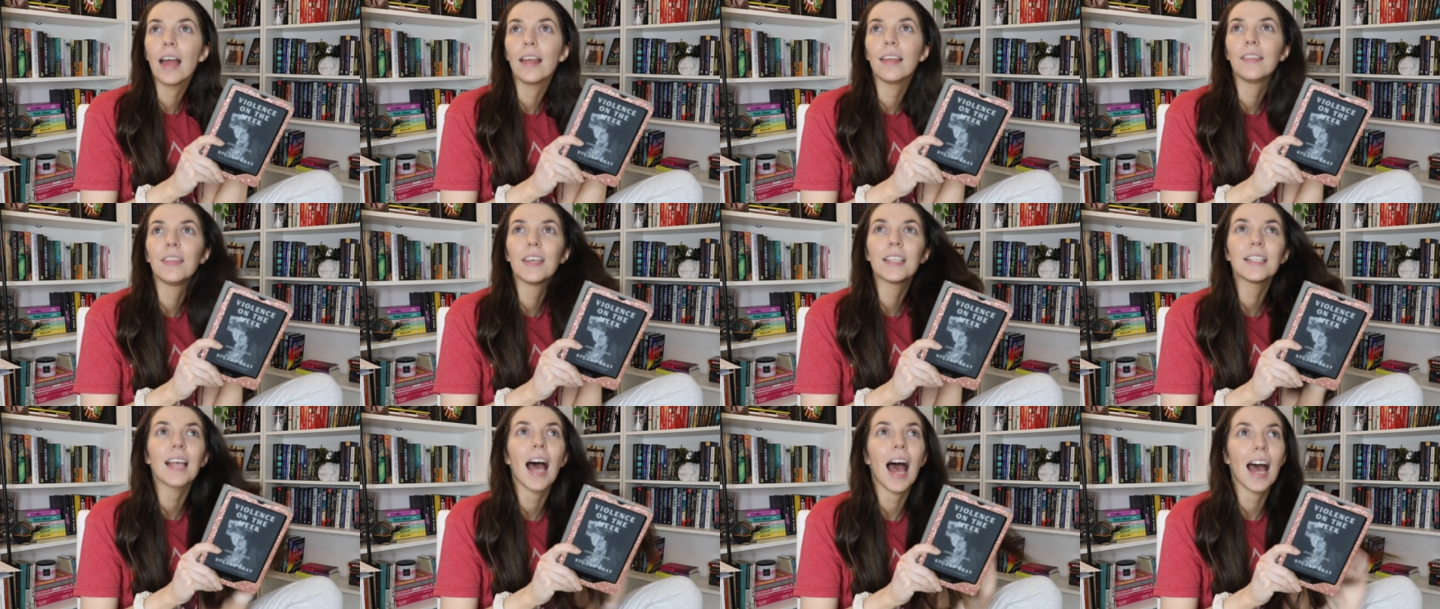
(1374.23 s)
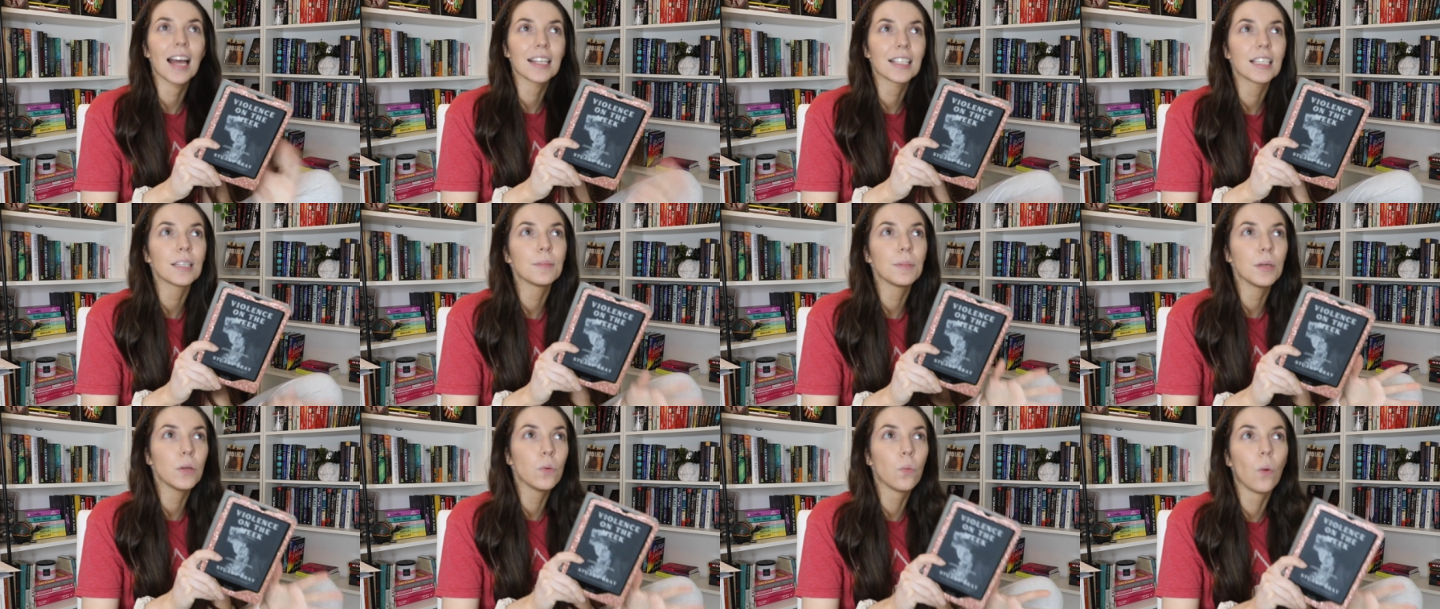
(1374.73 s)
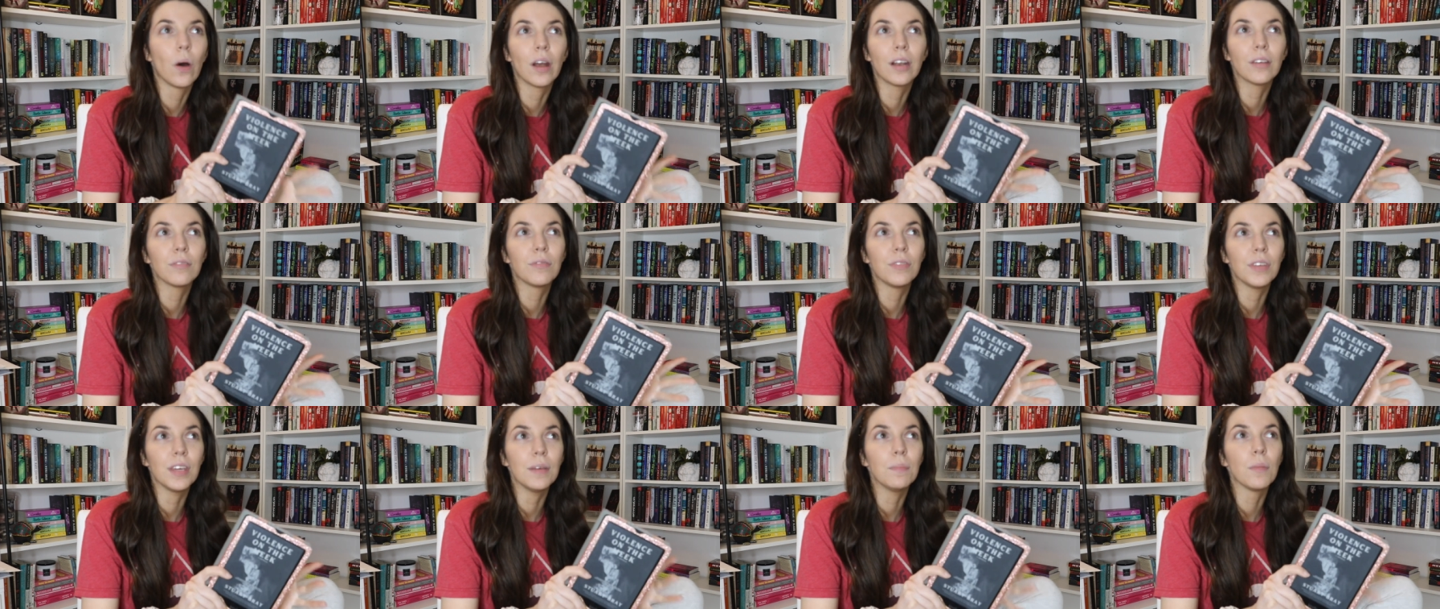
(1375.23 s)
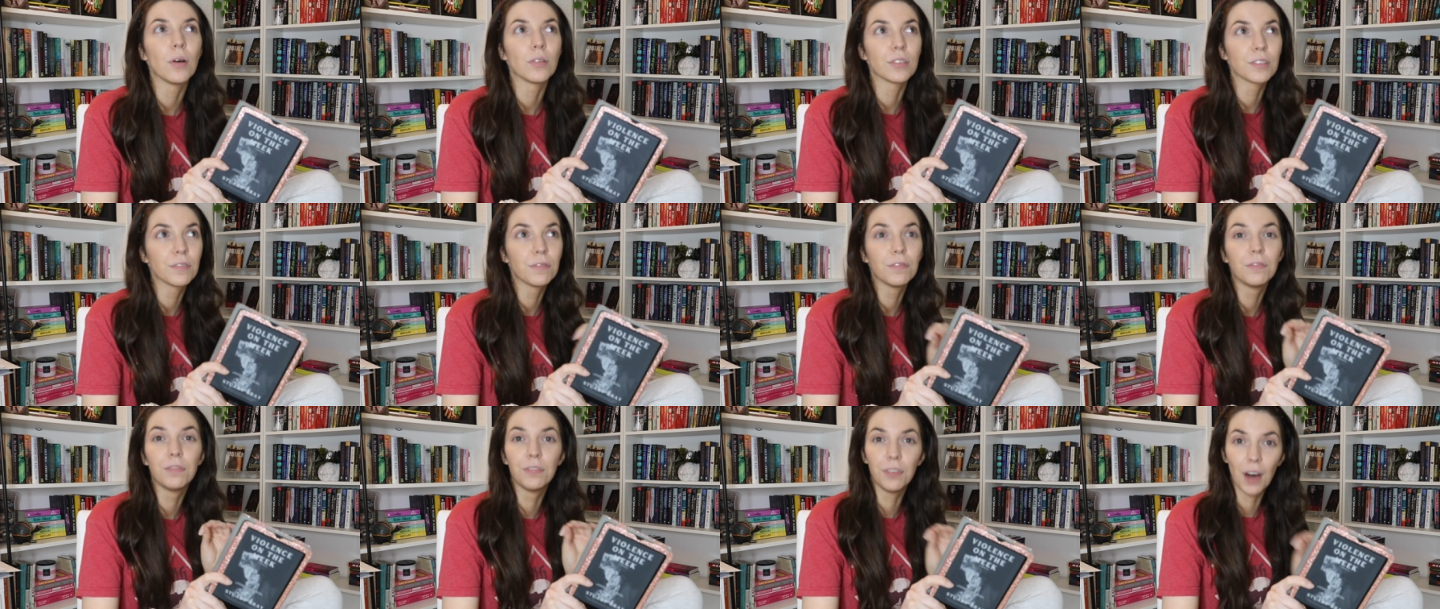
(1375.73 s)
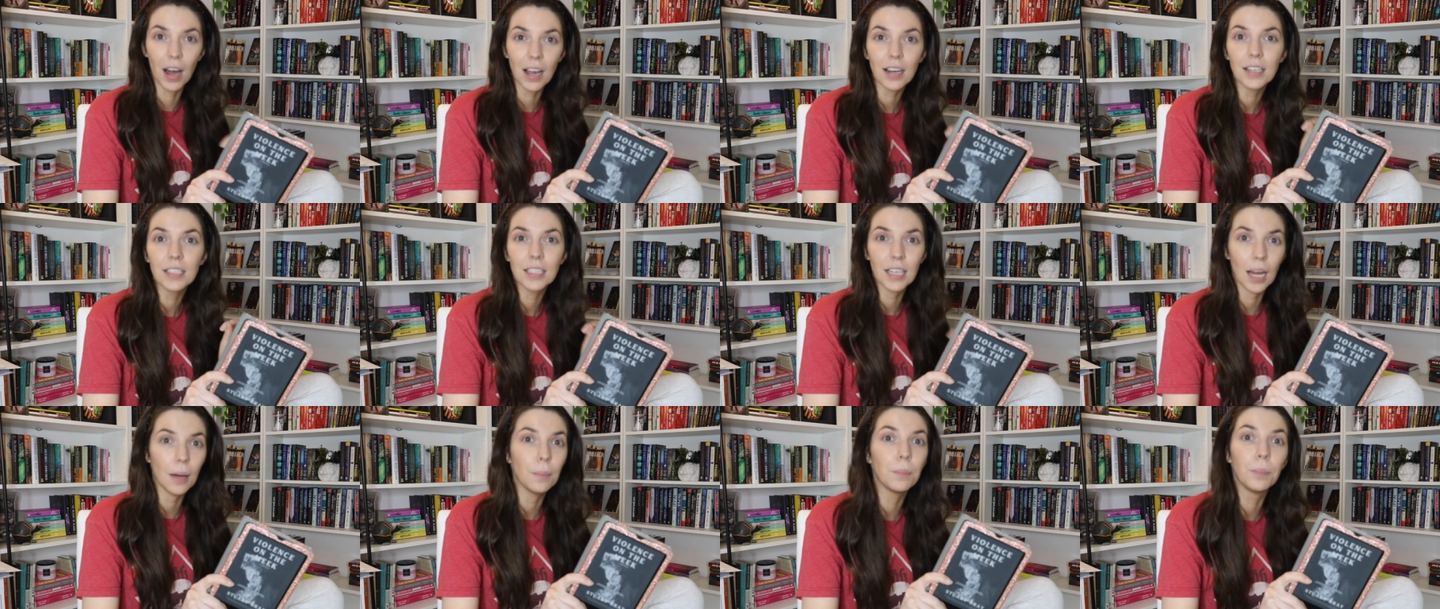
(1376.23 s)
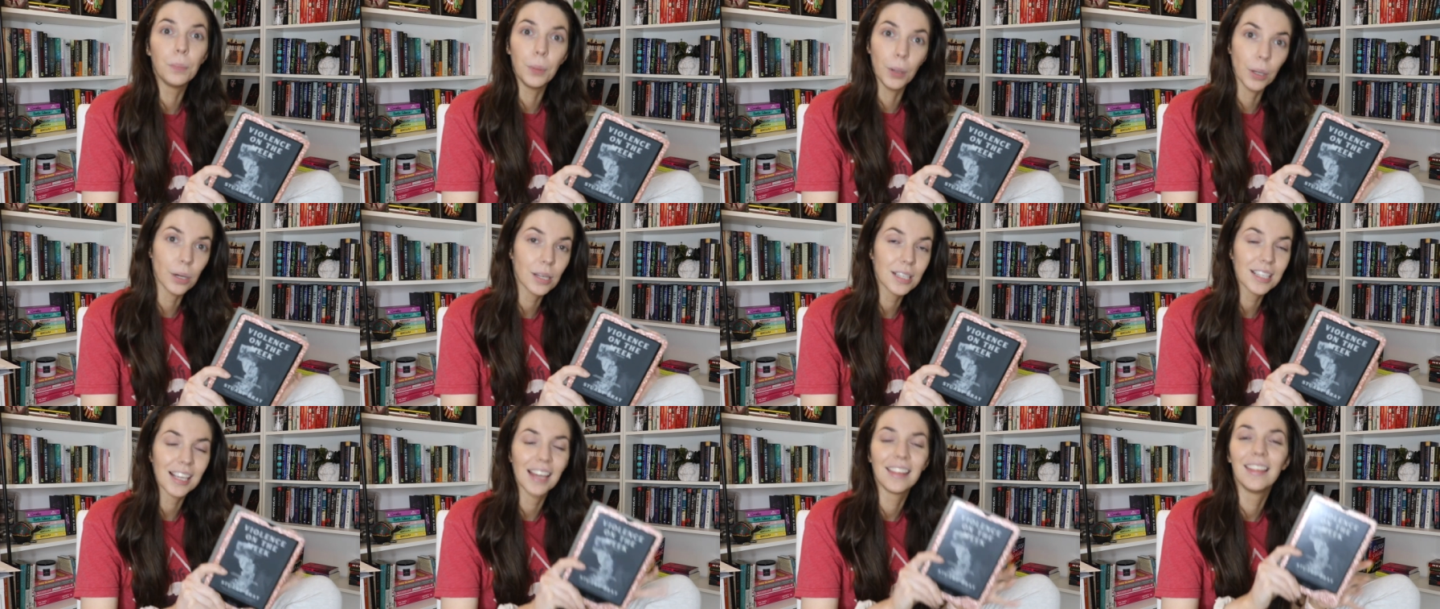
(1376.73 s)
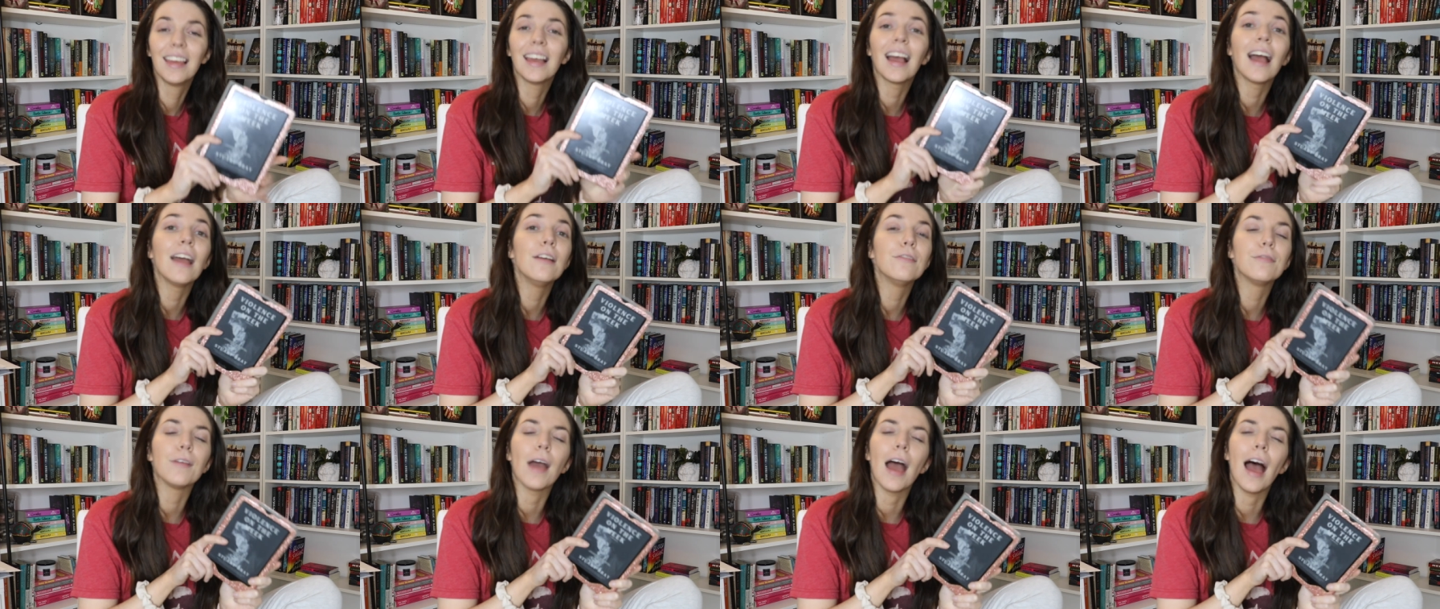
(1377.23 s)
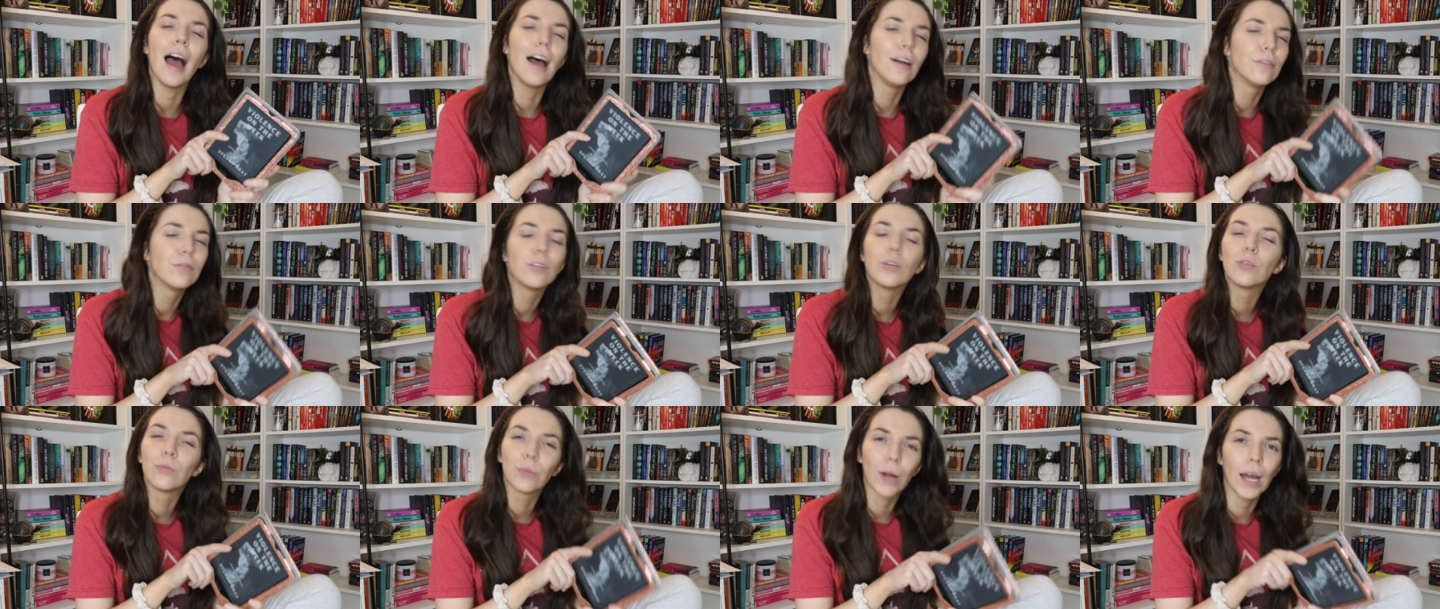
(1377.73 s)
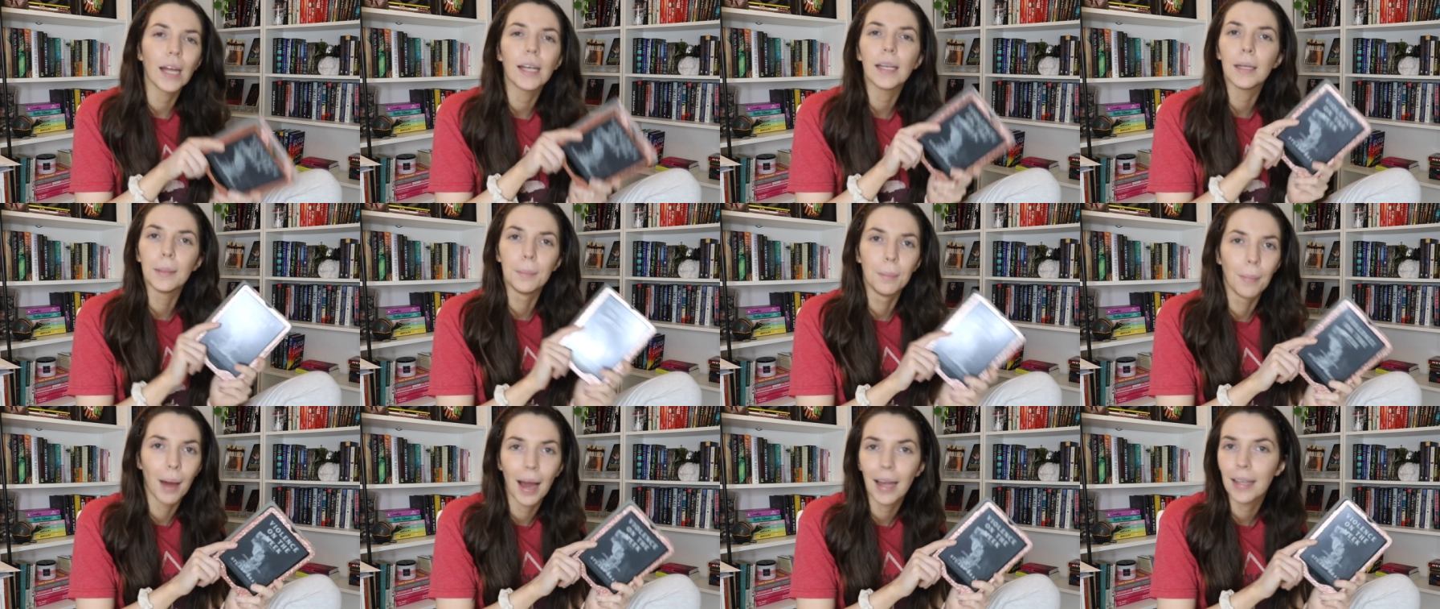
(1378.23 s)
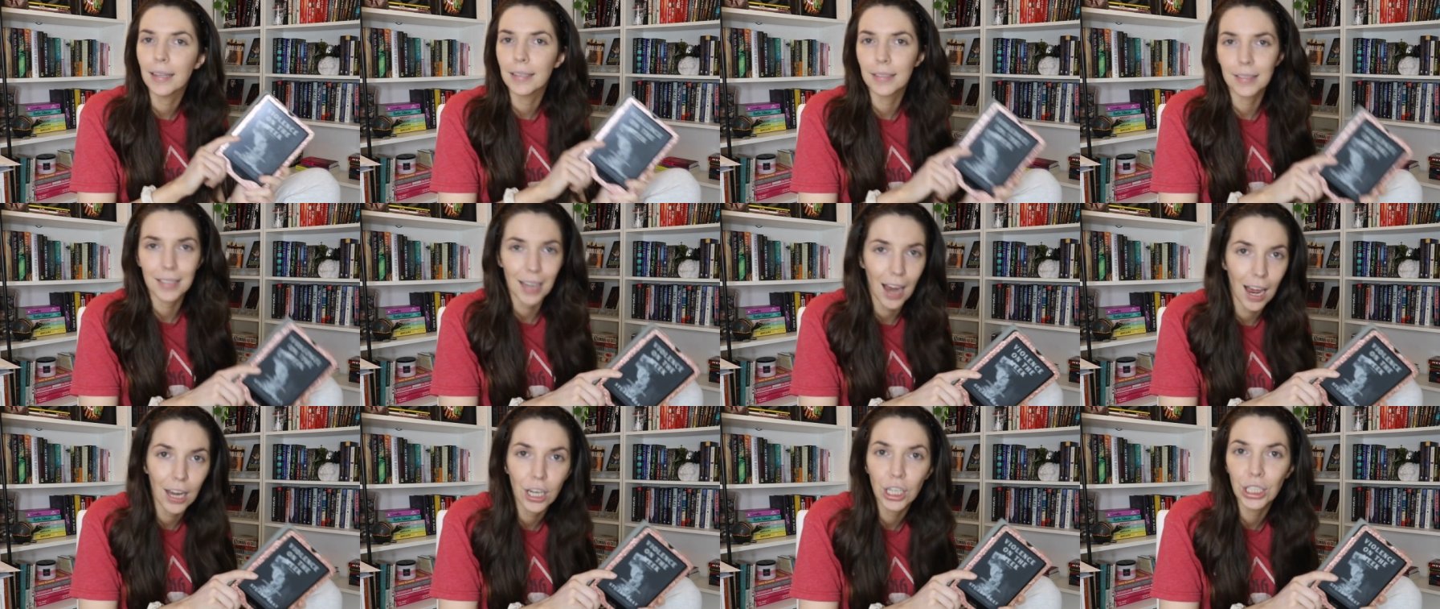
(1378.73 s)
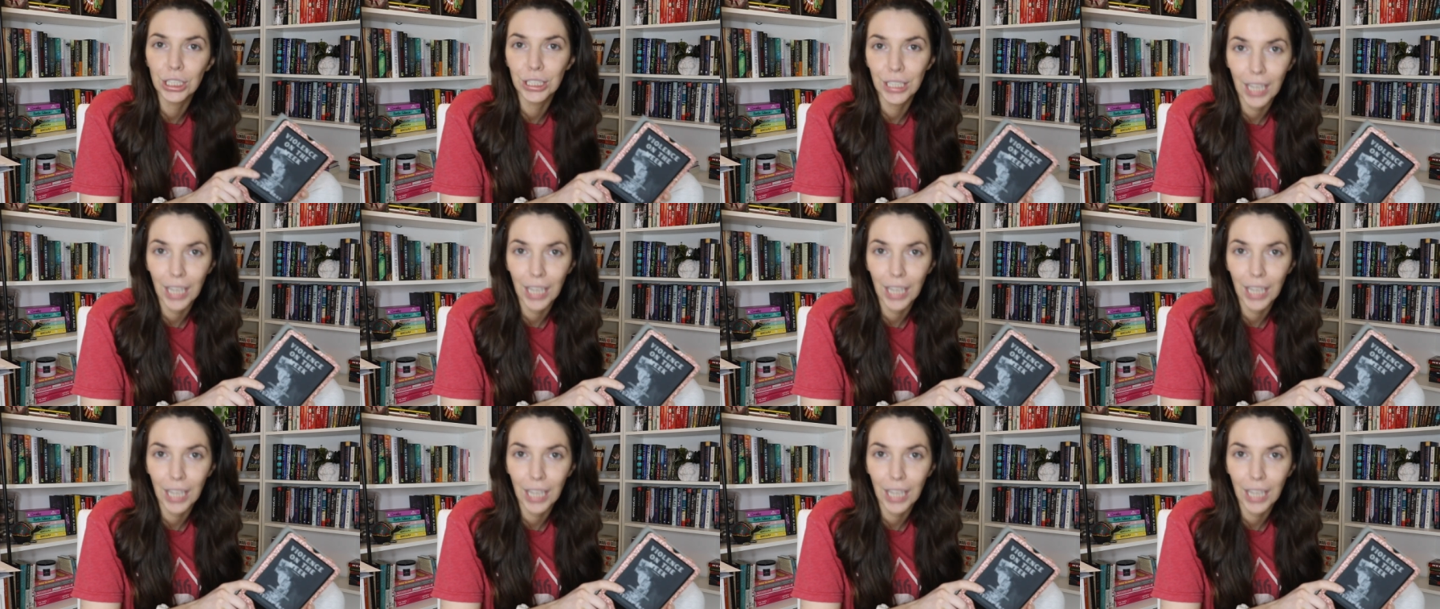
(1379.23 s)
this has to be one of the most fucked up books I think I've ever read in my entire